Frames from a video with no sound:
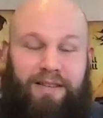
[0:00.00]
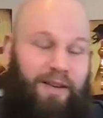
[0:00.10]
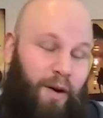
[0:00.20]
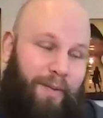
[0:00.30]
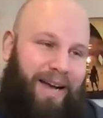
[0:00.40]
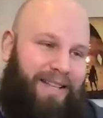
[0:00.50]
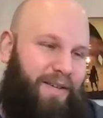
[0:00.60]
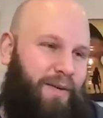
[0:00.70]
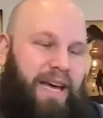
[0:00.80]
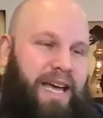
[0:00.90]
go back
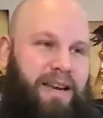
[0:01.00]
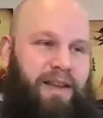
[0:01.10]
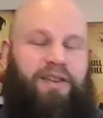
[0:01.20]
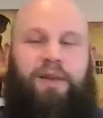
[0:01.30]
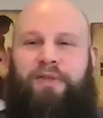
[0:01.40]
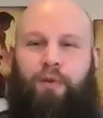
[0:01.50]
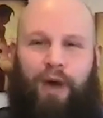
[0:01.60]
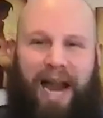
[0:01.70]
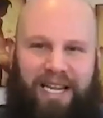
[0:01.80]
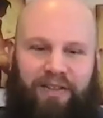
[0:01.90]
to, and talking about the
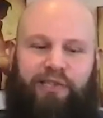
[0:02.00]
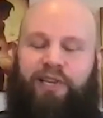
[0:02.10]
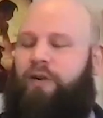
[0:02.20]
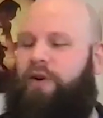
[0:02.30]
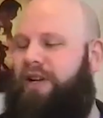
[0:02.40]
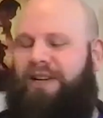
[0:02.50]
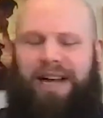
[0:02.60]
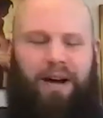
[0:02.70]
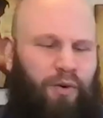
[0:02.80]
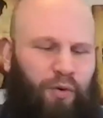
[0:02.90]
writing of the show,
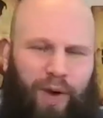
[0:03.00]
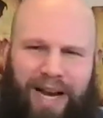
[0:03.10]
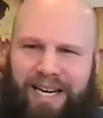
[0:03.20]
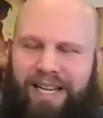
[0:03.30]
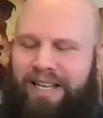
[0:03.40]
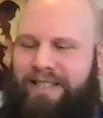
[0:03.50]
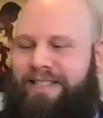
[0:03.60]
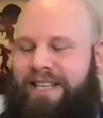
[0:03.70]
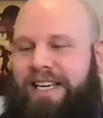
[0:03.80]
how great it is.